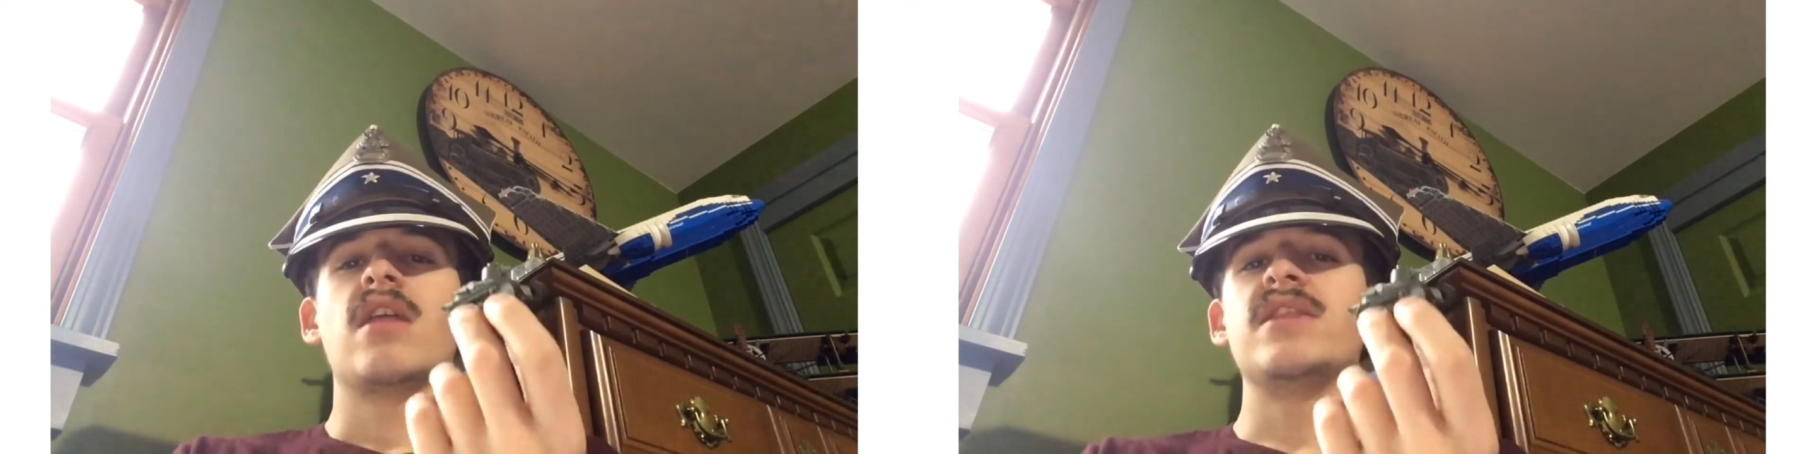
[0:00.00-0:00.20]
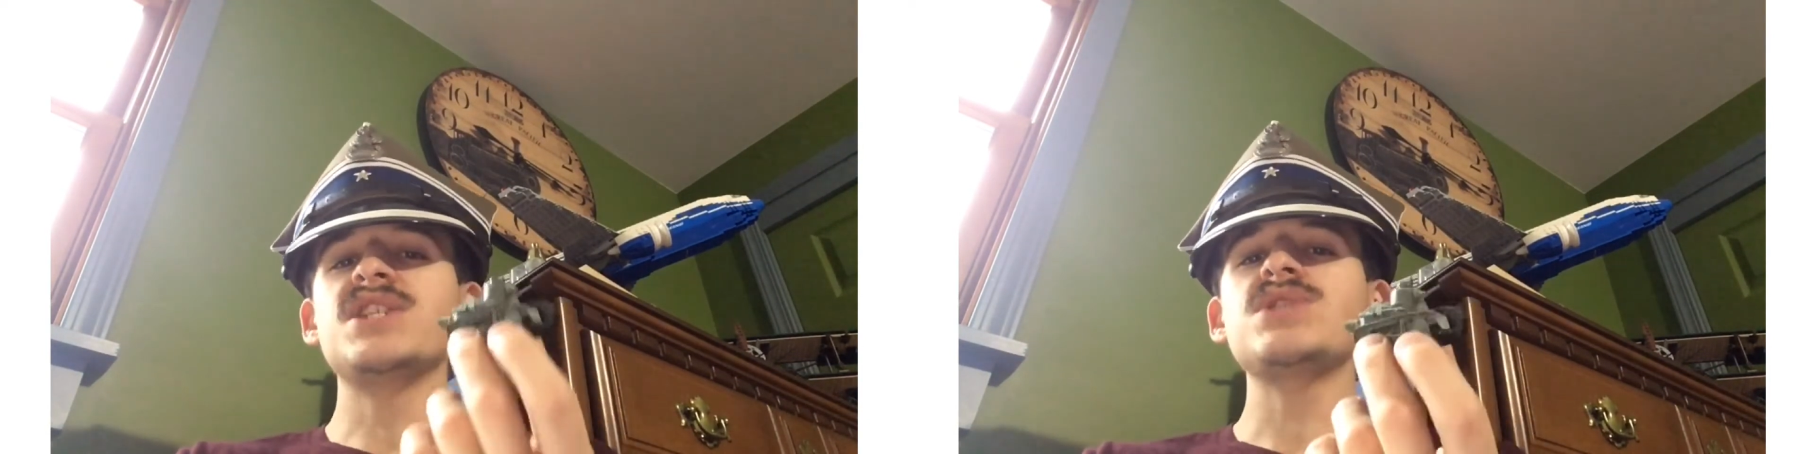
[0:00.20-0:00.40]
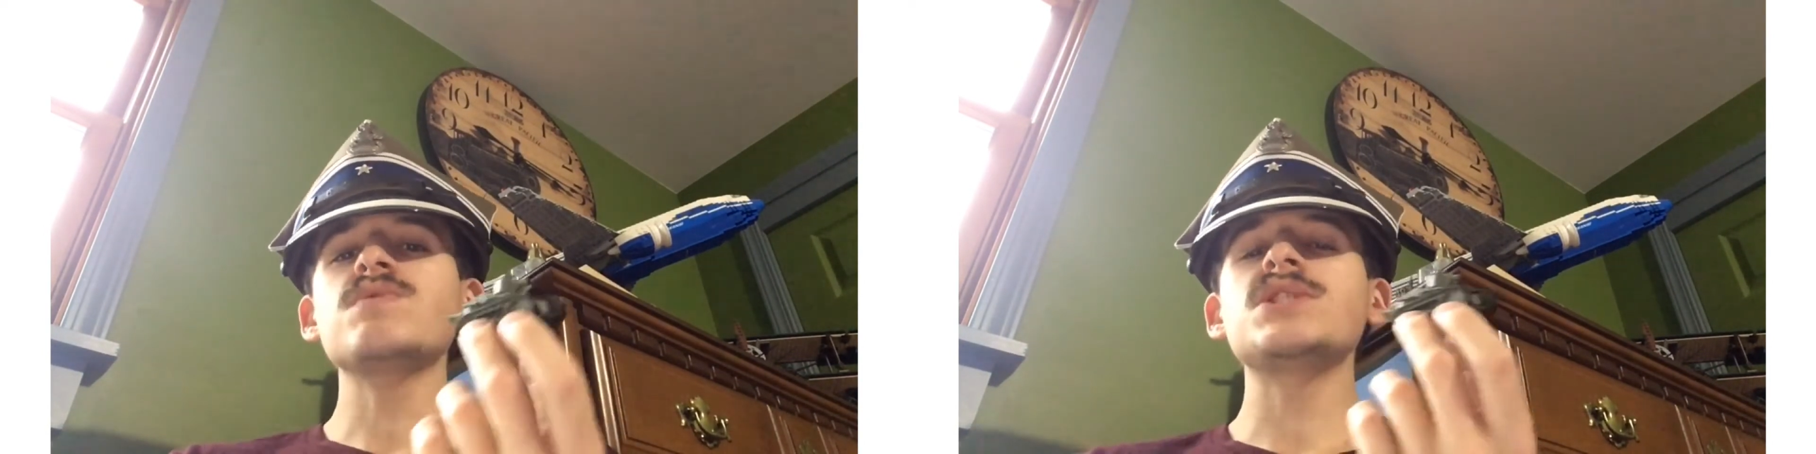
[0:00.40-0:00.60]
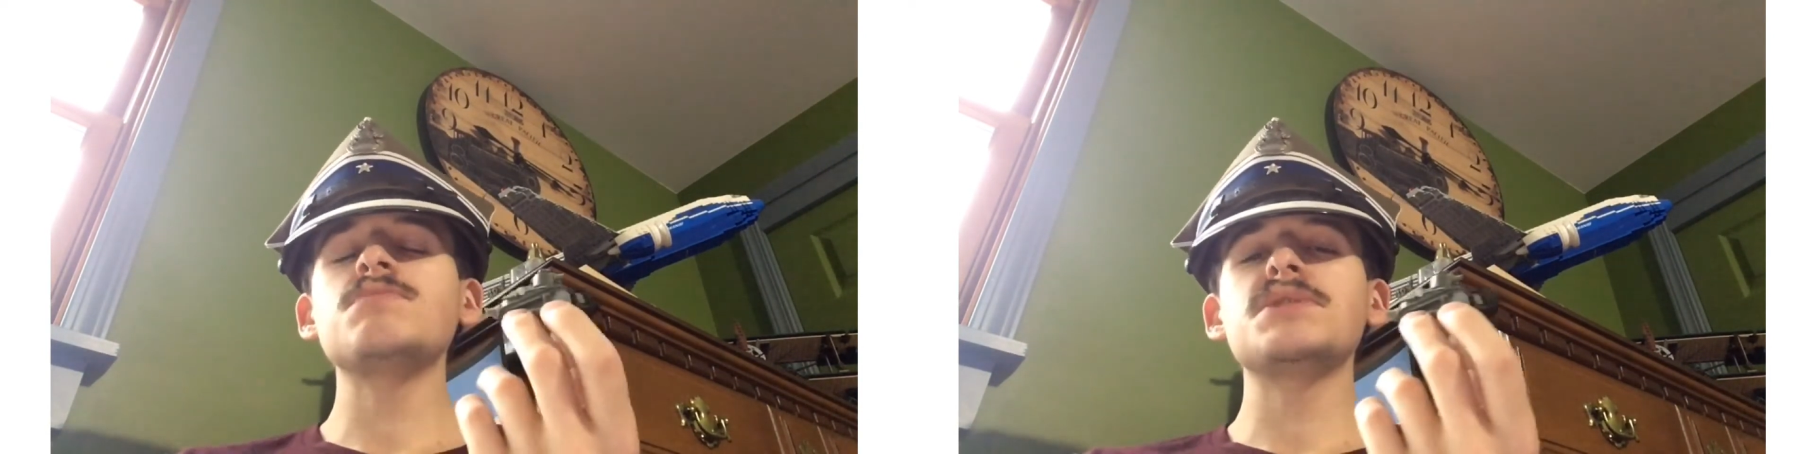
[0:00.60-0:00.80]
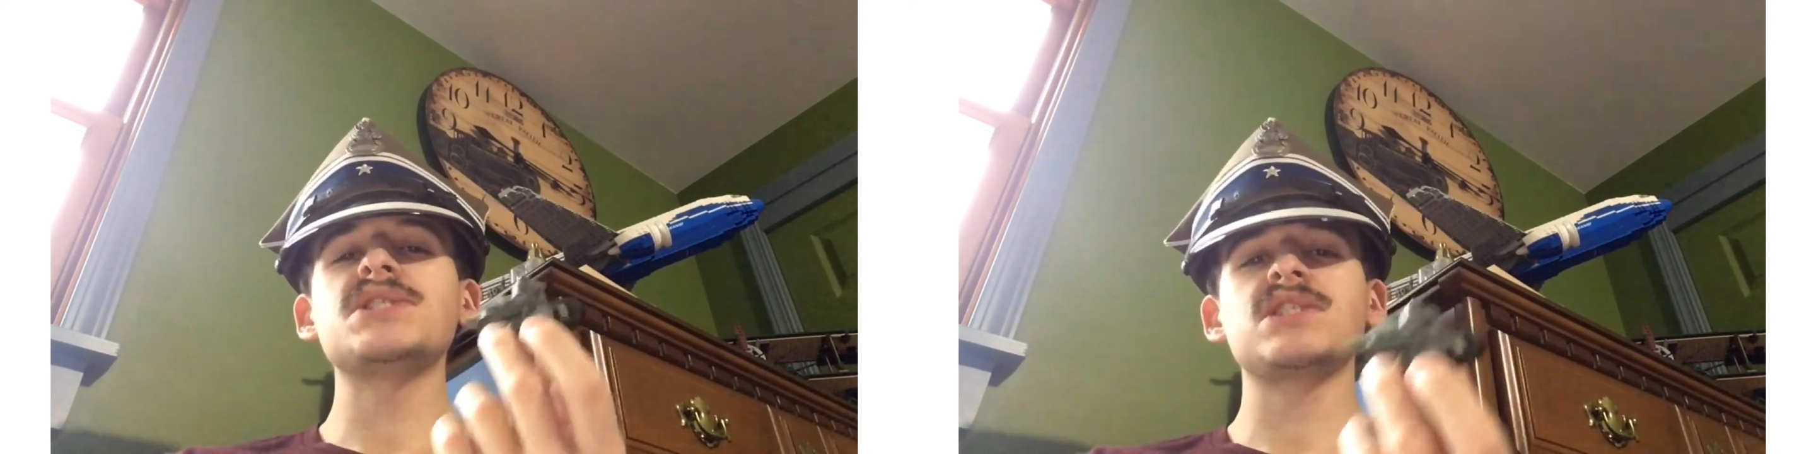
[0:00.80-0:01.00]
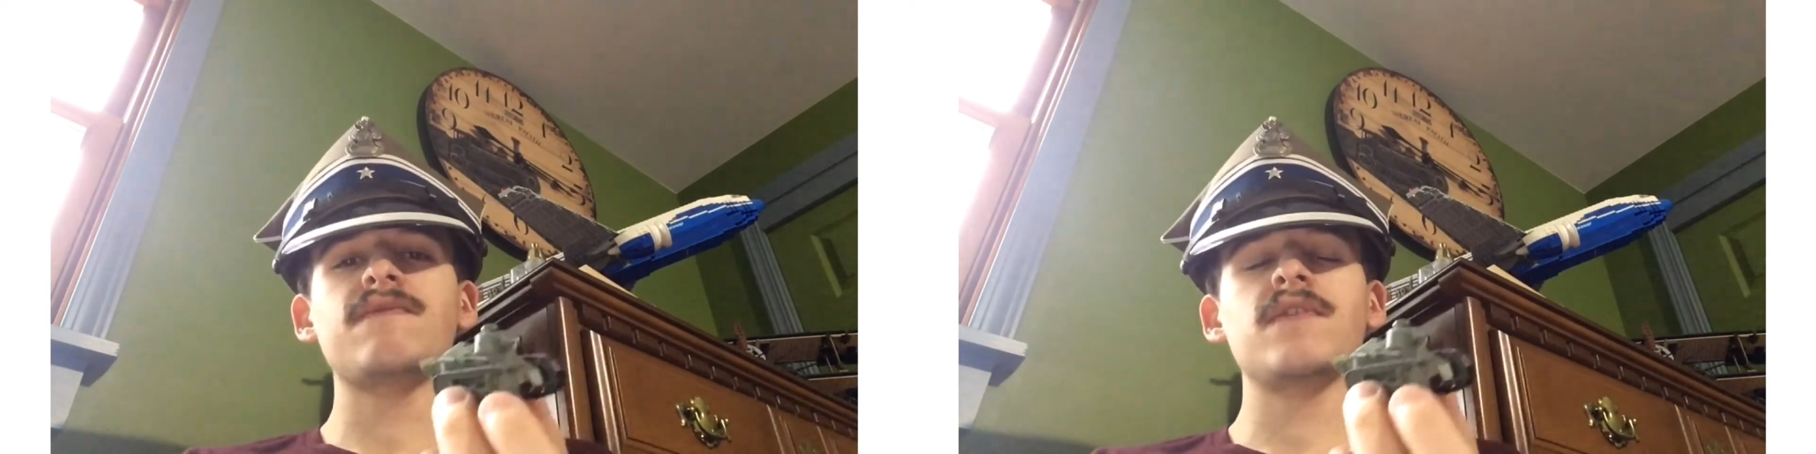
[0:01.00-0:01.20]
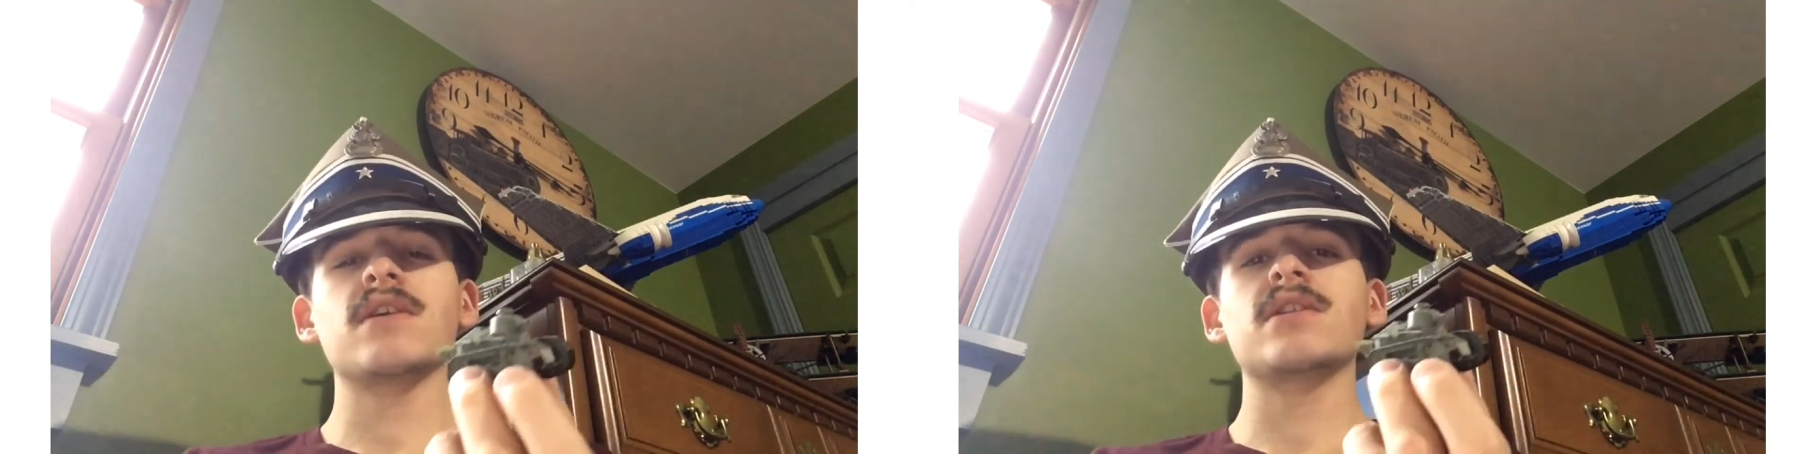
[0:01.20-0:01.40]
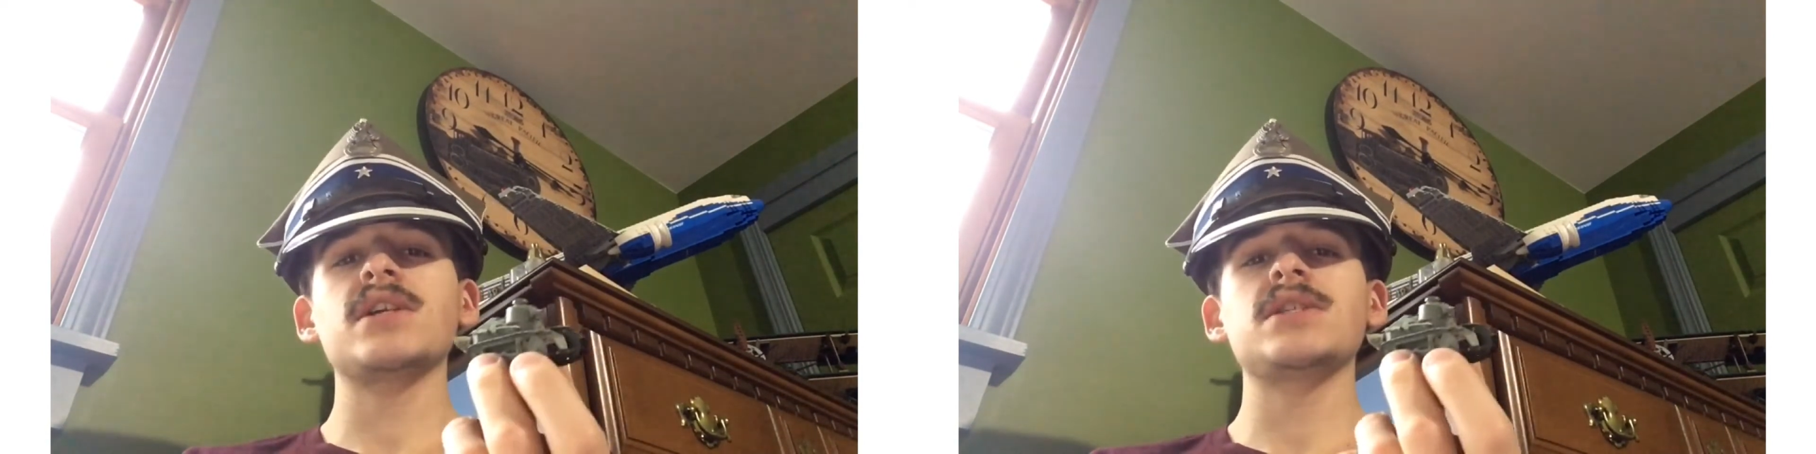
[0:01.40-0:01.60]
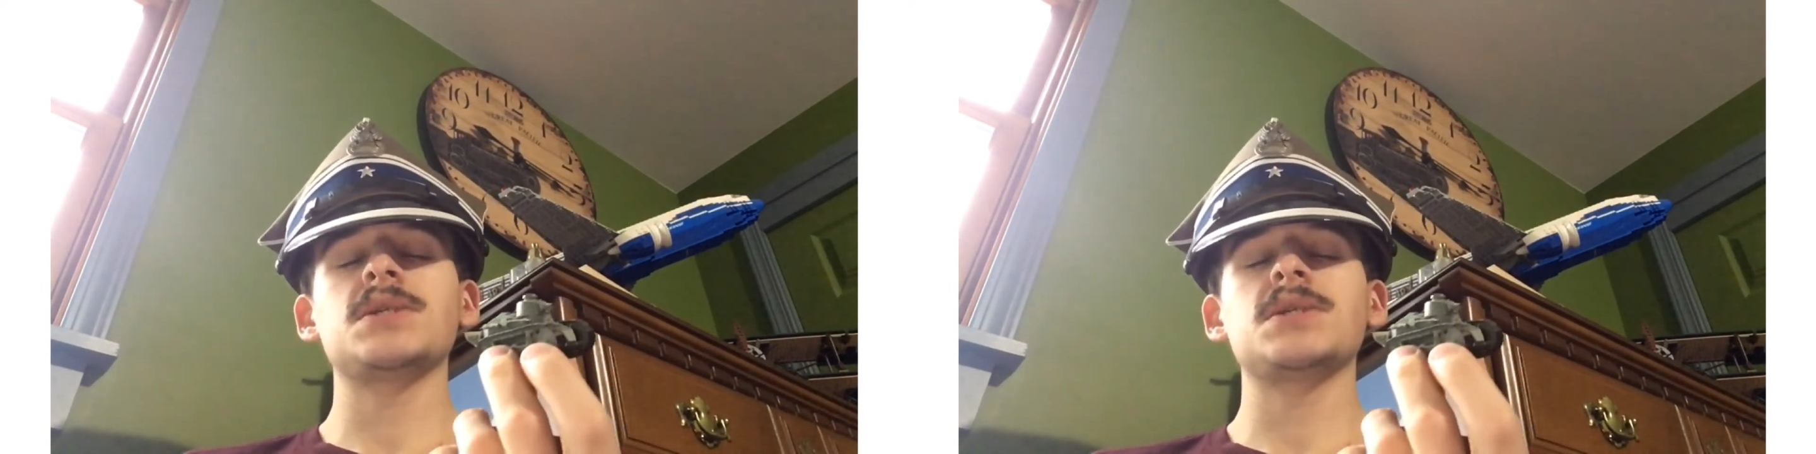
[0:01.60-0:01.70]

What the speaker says: This was specifically